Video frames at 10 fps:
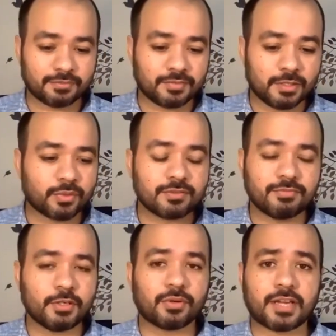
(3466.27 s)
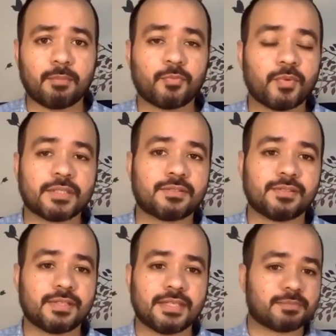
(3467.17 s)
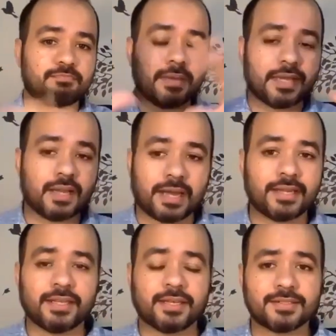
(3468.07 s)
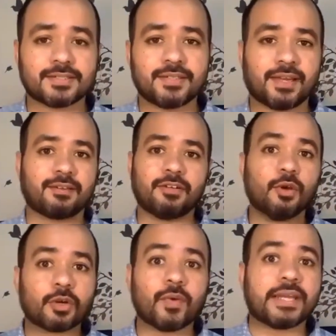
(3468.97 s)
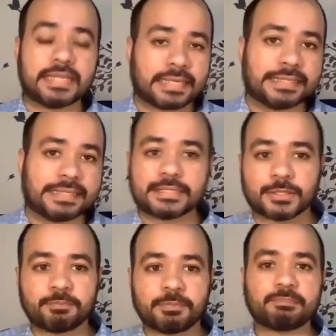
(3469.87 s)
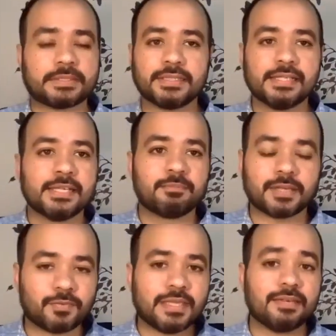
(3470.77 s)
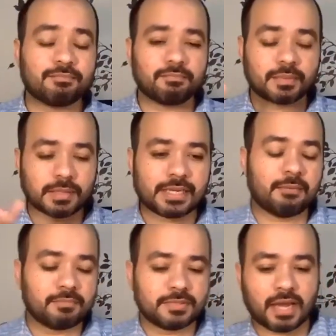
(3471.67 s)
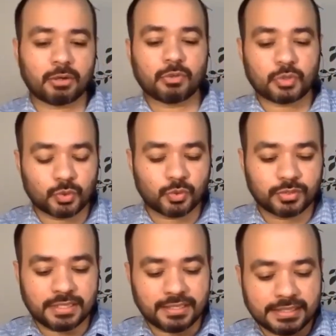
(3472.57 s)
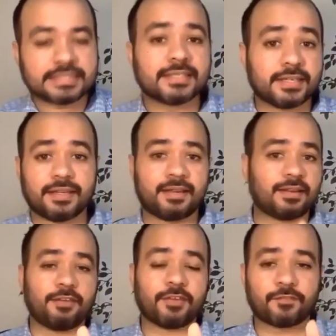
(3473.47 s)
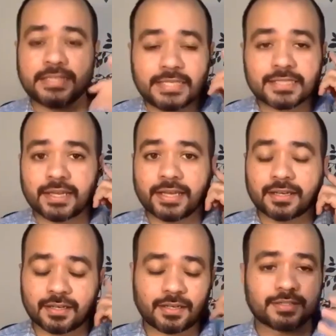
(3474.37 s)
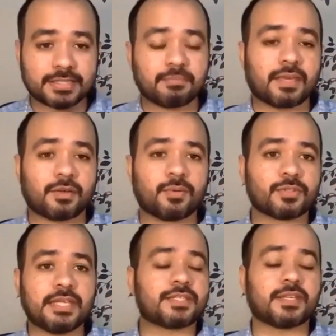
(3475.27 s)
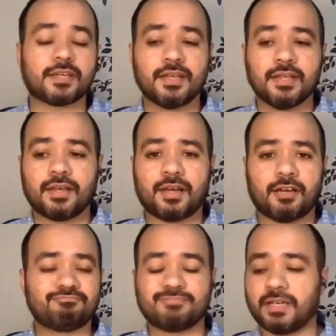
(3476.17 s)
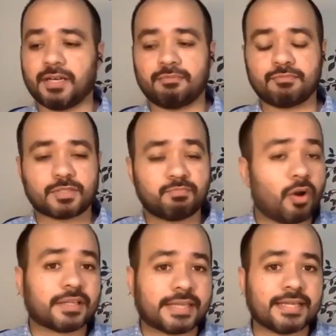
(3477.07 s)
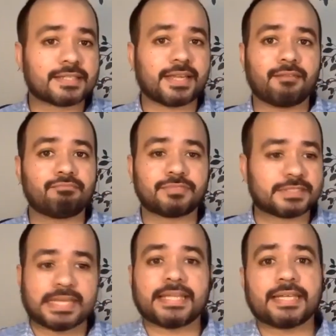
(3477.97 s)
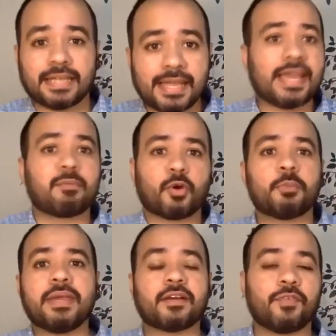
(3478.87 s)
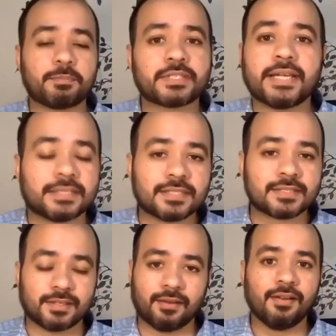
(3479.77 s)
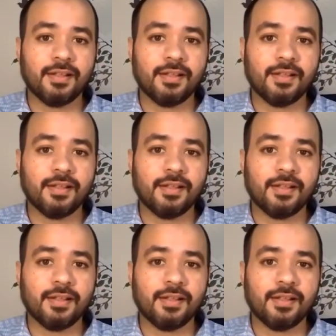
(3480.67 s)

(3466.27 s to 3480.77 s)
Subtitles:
we don't come up with these big ideas that look very nice on paper, but we come down to the nitty-gritty. And if a teacher like Simi, who's teaching small kids, can say that, hey, I'm going to make a website this year,